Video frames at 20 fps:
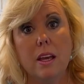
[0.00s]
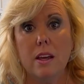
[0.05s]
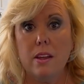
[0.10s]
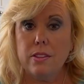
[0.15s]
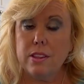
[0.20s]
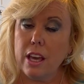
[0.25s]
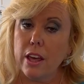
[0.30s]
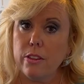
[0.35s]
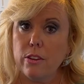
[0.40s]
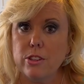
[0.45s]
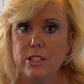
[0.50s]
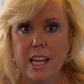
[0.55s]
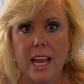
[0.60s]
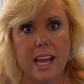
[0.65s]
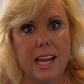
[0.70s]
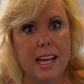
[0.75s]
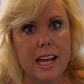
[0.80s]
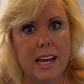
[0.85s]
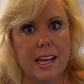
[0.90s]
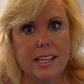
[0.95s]
The other
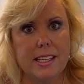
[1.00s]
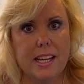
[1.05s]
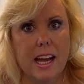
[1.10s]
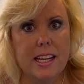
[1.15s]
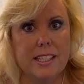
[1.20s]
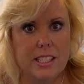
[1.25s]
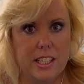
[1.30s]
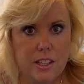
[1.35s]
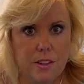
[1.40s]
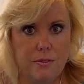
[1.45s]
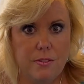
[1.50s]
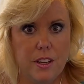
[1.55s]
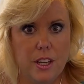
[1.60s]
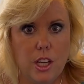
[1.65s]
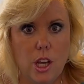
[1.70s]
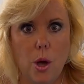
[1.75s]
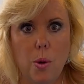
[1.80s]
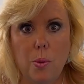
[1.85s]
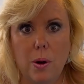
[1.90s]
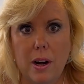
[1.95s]
day I did a
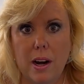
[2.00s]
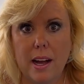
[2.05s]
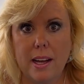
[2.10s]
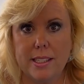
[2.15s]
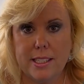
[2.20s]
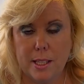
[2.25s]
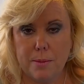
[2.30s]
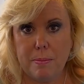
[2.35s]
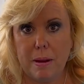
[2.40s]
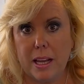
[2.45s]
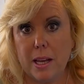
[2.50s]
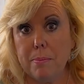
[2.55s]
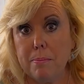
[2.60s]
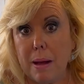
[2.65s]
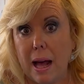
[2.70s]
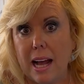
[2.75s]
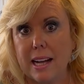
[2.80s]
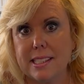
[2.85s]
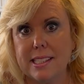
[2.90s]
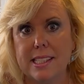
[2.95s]
video where I did my
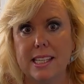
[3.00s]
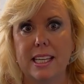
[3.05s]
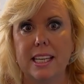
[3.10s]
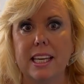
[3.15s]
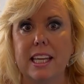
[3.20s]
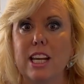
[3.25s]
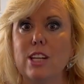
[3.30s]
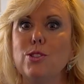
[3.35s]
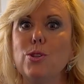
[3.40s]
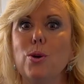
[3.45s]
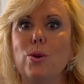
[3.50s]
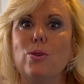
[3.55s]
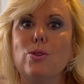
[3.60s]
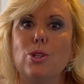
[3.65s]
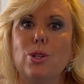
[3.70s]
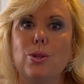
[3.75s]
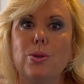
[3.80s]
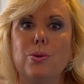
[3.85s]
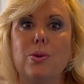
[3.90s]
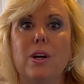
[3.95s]
unboxing, and I told
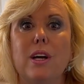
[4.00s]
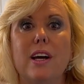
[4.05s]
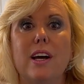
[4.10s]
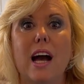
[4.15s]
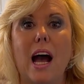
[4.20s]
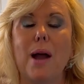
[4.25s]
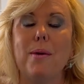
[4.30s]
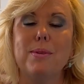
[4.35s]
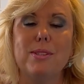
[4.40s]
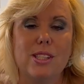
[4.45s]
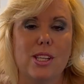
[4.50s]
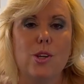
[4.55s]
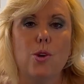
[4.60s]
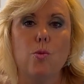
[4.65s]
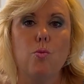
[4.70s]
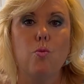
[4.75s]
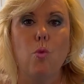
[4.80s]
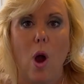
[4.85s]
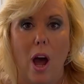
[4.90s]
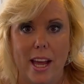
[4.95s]
you I was in a
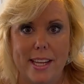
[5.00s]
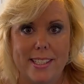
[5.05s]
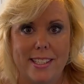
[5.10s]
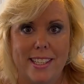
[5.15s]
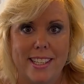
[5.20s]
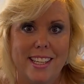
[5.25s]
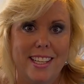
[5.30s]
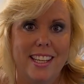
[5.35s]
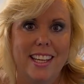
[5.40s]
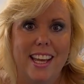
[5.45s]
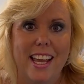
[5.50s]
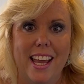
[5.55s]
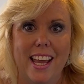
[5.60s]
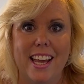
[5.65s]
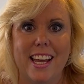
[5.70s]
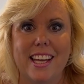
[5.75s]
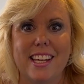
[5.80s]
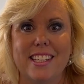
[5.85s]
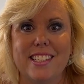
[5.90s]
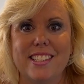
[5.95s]
rut,
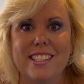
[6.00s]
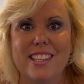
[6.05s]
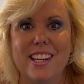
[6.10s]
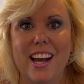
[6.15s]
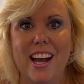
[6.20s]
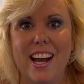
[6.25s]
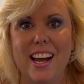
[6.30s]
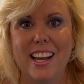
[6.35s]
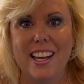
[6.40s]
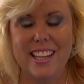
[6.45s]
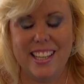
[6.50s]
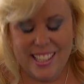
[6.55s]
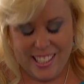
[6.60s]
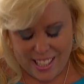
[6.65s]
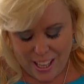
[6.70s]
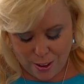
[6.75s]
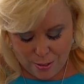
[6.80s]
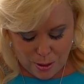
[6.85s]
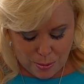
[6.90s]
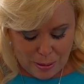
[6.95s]
and I
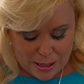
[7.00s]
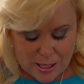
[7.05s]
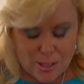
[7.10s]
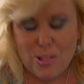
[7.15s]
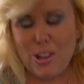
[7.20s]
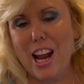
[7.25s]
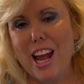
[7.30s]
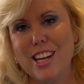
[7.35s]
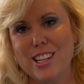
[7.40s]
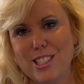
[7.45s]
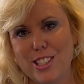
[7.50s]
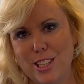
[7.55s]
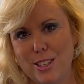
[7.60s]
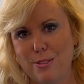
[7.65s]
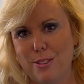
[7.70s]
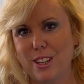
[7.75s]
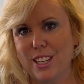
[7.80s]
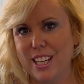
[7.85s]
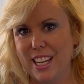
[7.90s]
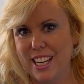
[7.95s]
gave you my strategy
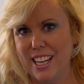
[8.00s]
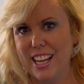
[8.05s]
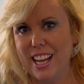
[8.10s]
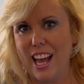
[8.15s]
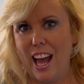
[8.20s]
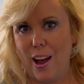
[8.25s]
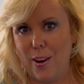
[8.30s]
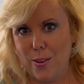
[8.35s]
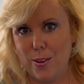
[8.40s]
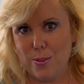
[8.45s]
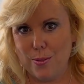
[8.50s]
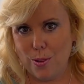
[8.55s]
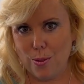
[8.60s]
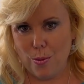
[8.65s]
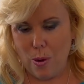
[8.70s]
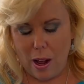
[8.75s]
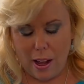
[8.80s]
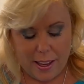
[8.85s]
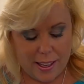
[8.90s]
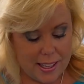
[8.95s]
for getting out of a
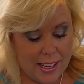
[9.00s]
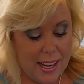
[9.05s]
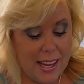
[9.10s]
rut.